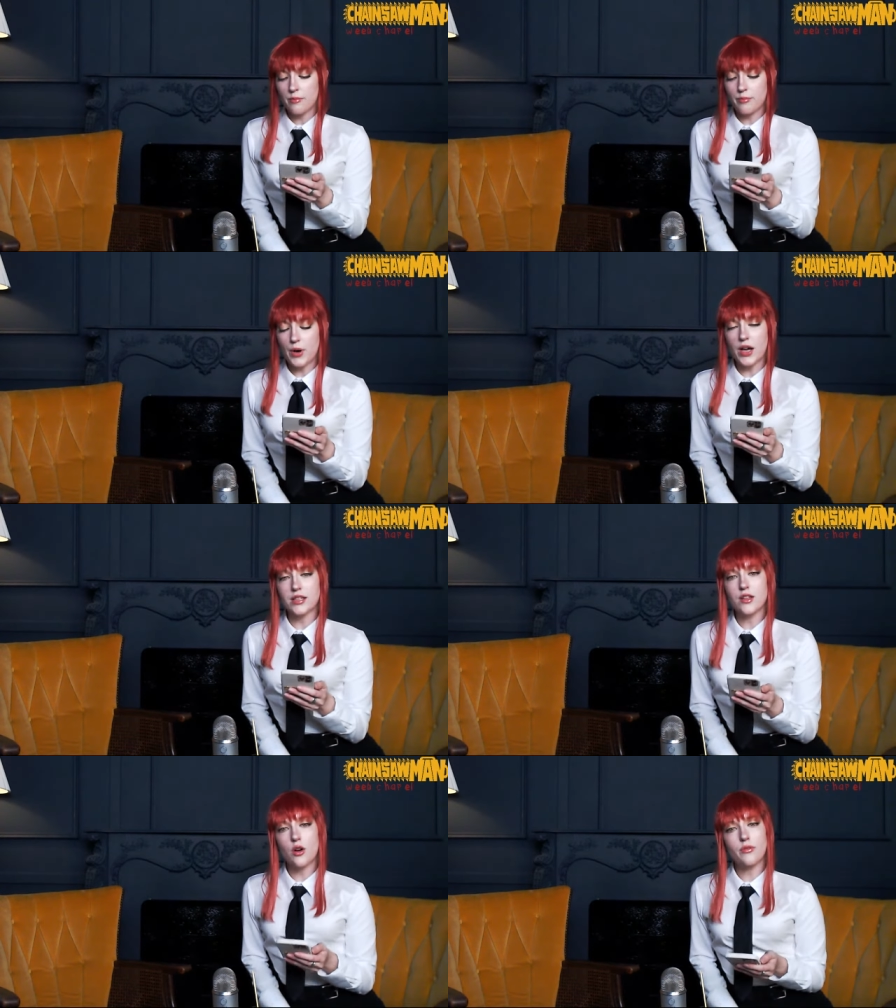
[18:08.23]
but
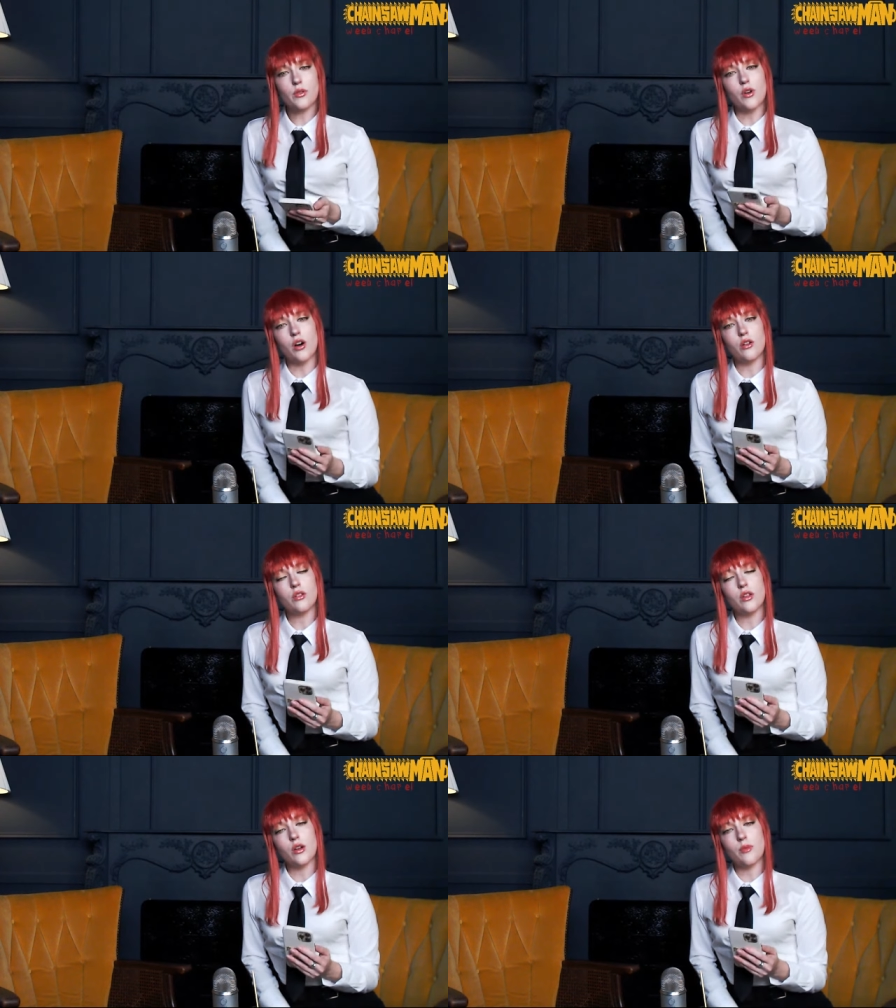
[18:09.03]
overall,
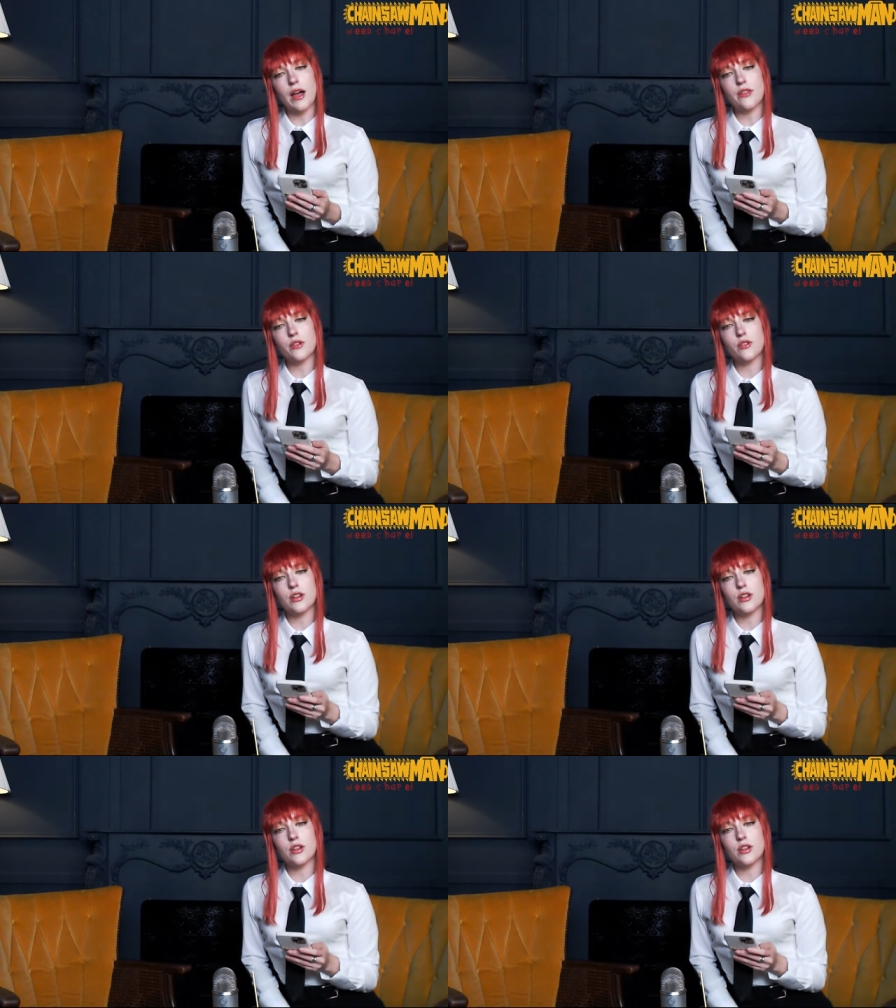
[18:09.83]
a rather